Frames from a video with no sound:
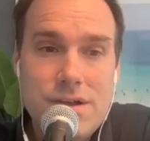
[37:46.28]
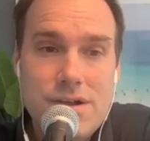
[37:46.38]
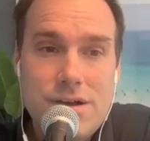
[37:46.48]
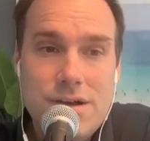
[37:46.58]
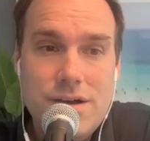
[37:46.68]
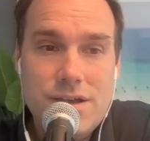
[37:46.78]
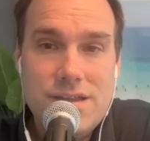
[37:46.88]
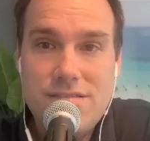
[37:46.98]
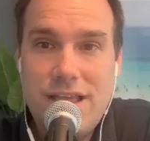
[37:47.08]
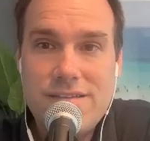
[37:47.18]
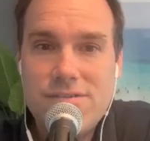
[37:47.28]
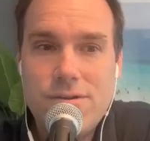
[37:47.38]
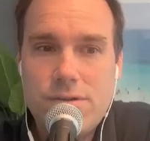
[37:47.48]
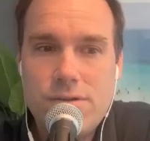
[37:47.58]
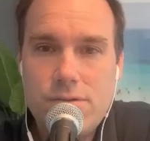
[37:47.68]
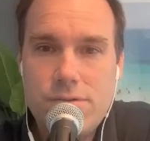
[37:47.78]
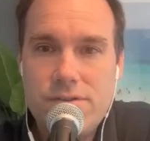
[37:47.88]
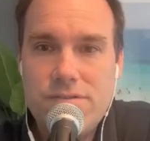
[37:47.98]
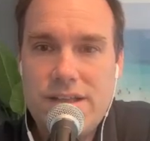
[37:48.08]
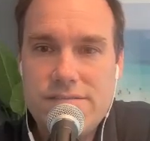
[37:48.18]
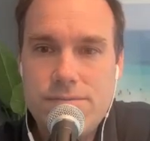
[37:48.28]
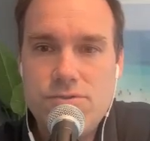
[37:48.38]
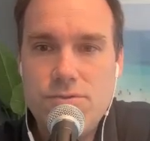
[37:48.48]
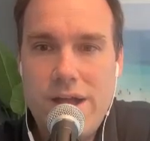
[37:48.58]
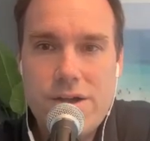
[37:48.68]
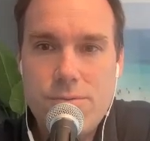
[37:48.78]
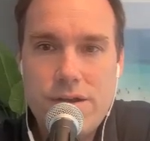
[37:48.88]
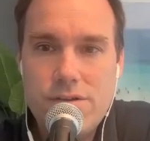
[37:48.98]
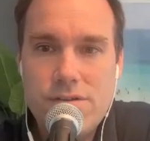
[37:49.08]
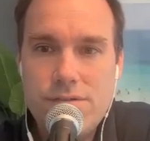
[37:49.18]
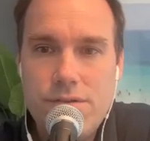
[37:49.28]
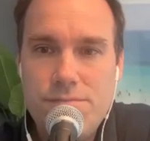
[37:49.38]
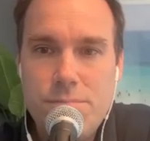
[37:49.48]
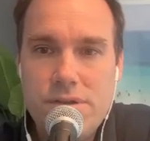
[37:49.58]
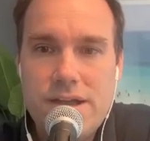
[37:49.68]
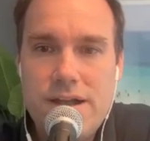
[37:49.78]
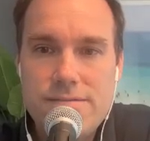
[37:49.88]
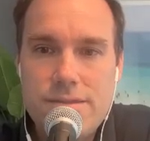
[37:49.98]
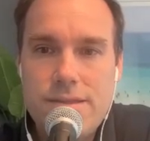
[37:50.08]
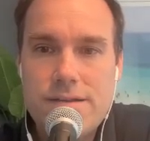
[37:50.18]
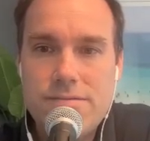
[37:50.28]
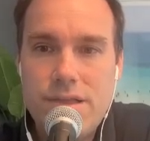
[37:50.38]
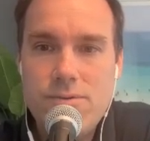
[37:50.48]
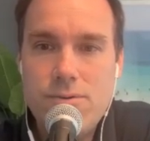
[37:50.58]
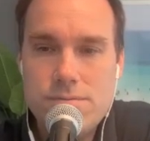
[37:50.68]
it's less certain or there's less of a track record of putting guys at the next level.